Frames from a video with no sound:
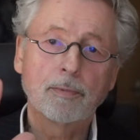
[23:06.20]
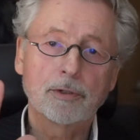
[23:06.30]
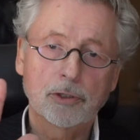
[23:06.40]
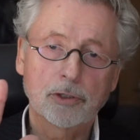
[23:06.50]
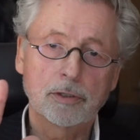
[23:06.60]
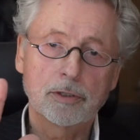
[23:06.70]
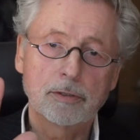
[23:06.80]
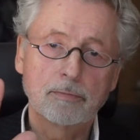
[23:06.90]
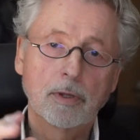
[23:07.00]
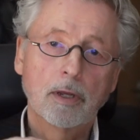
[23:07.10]

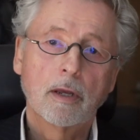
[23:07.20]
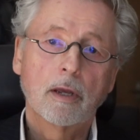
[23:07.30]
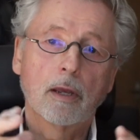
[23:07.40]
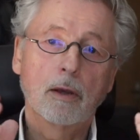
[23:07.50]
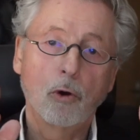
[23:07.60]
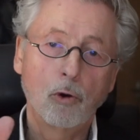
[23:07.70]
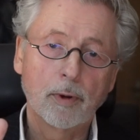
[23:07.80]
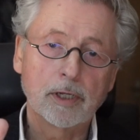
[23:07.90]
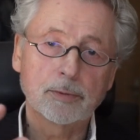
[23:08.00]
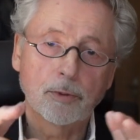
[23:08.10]
positions,
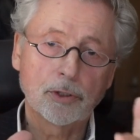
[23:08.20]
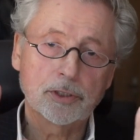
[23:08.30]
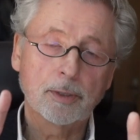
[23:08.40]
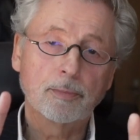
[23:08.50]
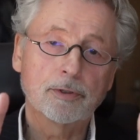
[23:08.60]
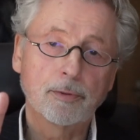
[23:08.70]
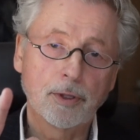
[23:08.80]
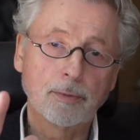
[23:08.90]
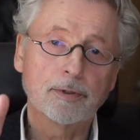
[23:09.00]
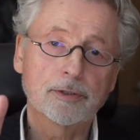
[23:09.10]
always with
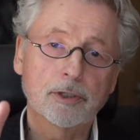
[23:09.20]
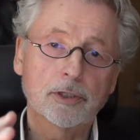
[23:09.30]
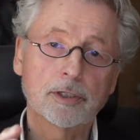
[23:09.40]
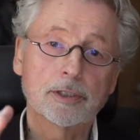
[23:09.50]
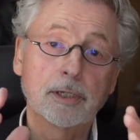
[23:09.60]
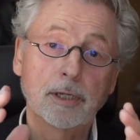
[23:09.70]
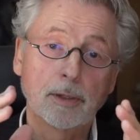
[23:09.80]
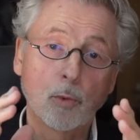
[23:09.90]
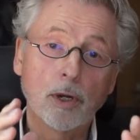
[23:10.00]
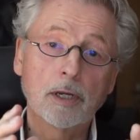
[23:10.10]
3 positions.
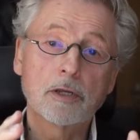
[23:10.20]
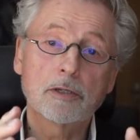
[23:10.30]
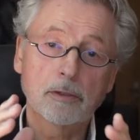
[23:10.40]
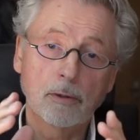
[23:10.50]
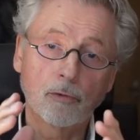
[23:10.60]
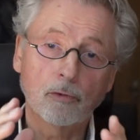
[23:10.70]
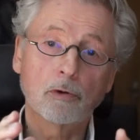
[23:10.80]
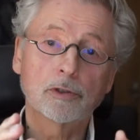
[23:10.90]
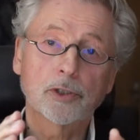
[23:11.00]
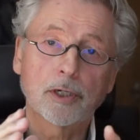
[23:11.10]
One is, of
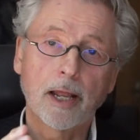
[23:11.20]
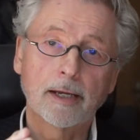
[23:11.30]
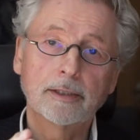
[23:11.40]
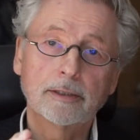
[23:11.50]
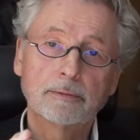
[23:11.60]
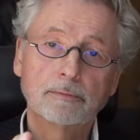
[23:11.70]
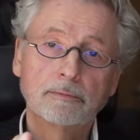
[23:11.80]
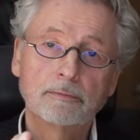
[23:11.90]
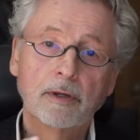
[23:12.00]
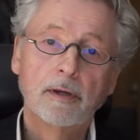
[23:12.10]
course, the client.
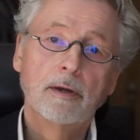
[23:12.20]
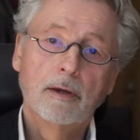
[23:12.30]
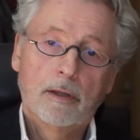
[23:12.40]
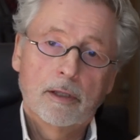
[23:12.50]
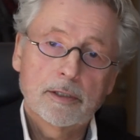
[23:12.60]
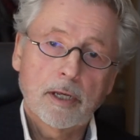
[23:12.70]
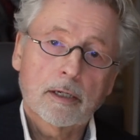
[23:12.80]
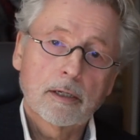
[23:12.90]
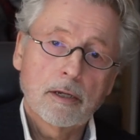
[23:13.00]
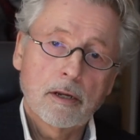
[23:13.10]
The
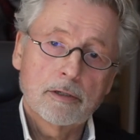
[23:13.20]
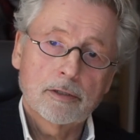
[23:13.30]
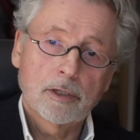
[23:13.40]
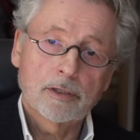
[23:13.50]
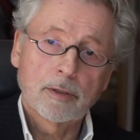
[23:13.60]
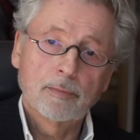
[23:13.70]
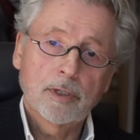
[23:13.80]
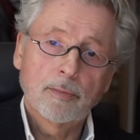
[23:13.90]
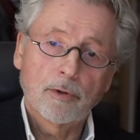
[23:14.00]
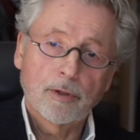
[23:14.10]
second is the
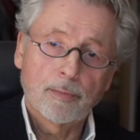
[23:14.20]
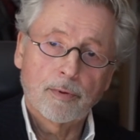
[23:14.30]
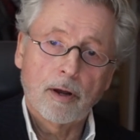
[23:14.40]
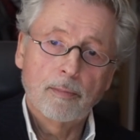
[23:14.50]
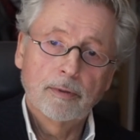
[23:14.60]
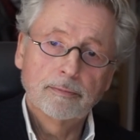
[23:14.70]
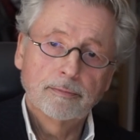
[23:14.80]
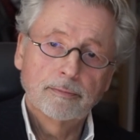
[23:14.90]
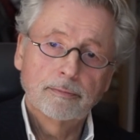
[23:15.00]
symptom or the problem.